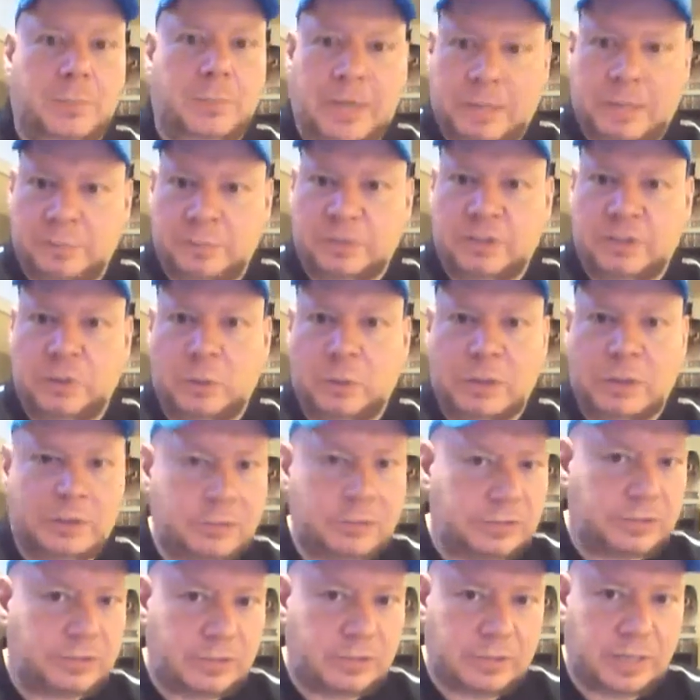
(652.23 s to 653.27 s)
Edmonton
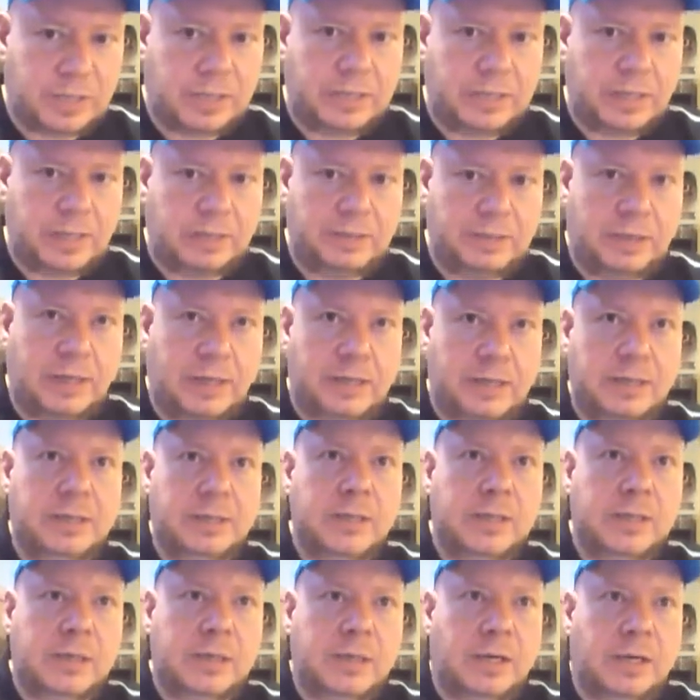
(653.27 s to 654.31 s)
Oilers, yada yada
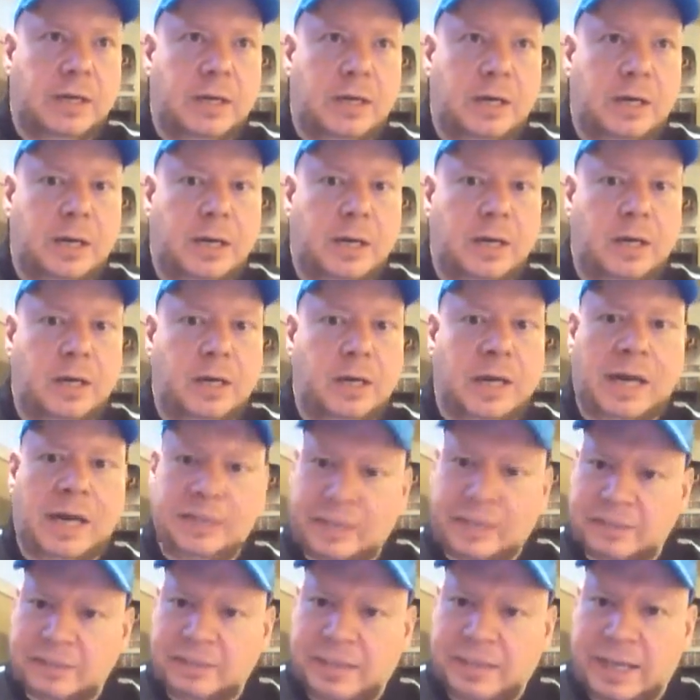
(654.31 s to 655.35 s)
yada. I
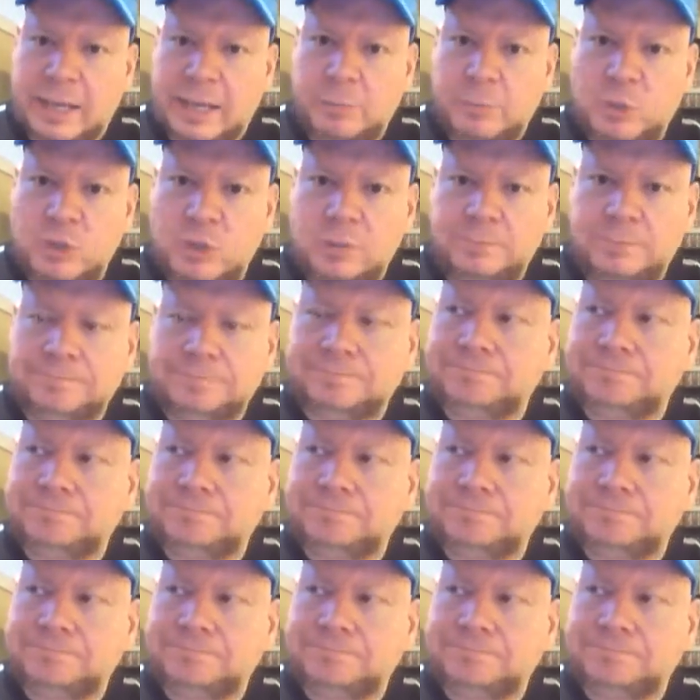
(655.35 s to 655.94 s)
like to gamble.